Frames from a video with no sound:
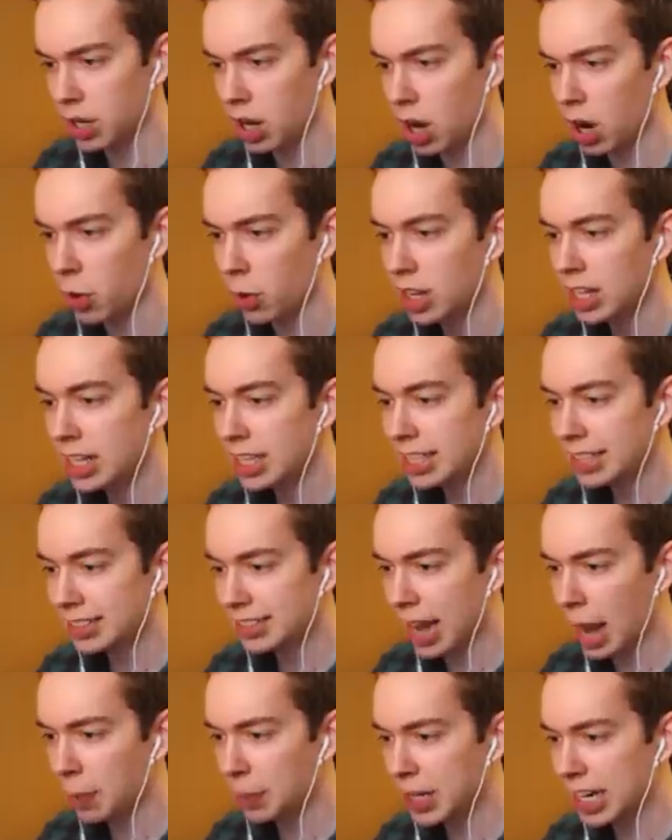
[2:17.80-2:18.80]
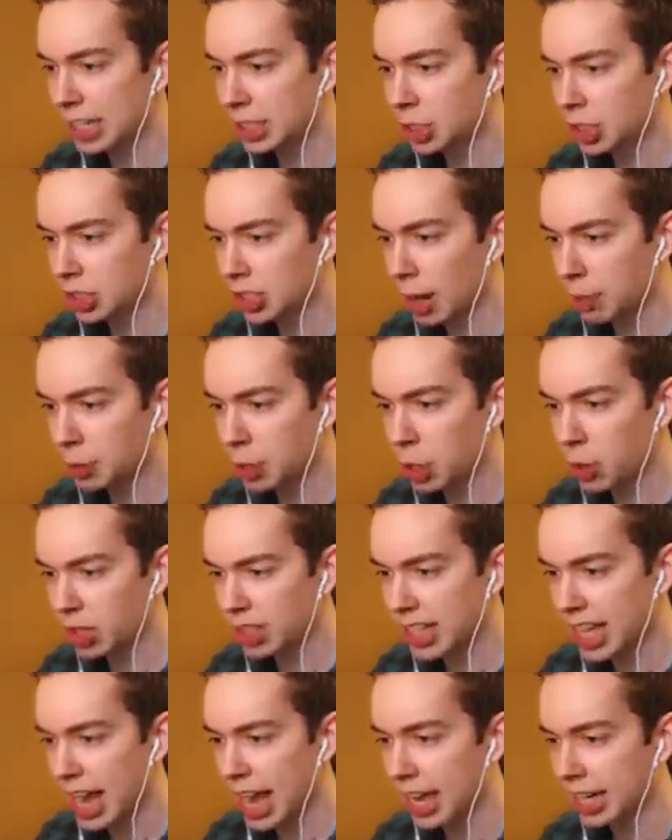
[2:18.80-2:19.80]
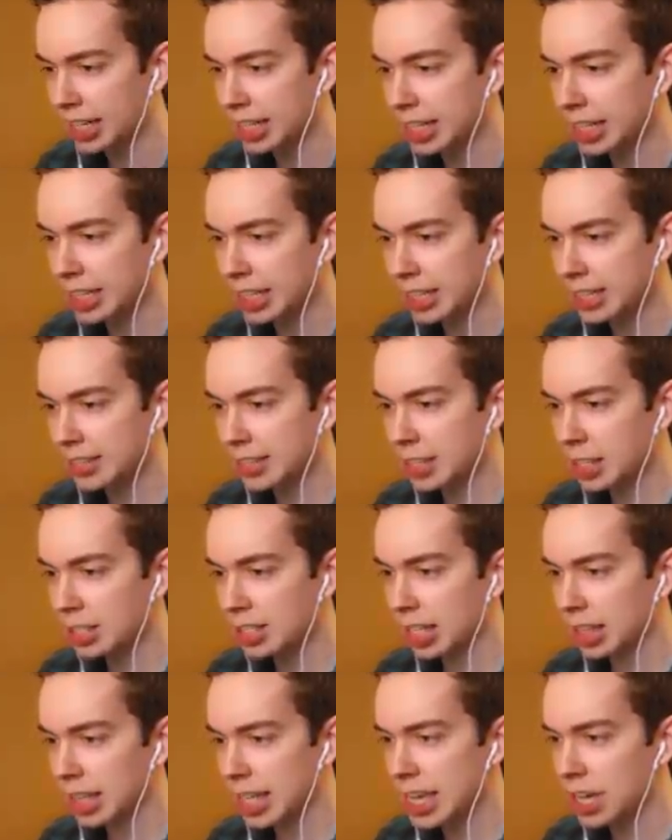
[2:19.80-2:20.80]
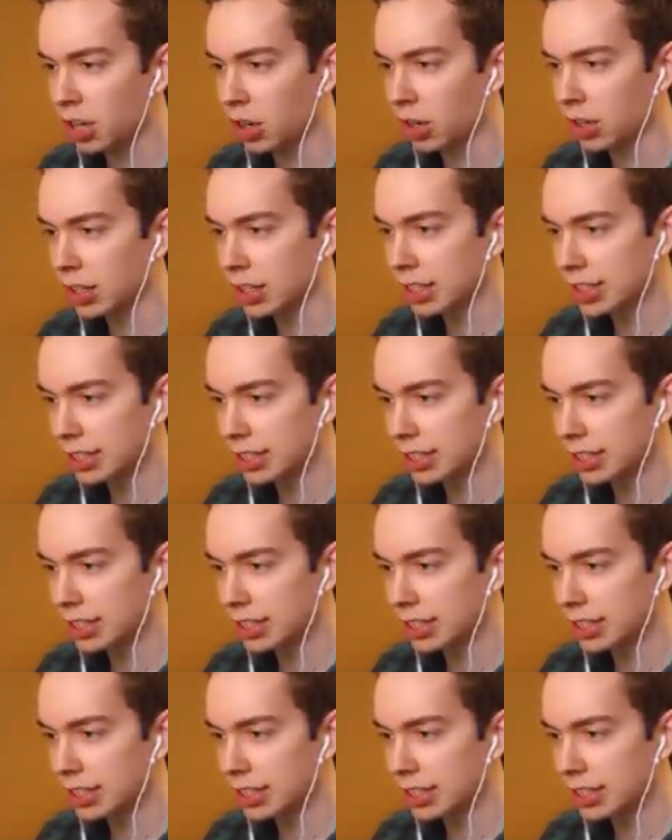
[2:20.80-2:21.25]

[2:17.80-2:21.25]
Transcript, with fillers: No, stop. Stop doing that. It's illegal.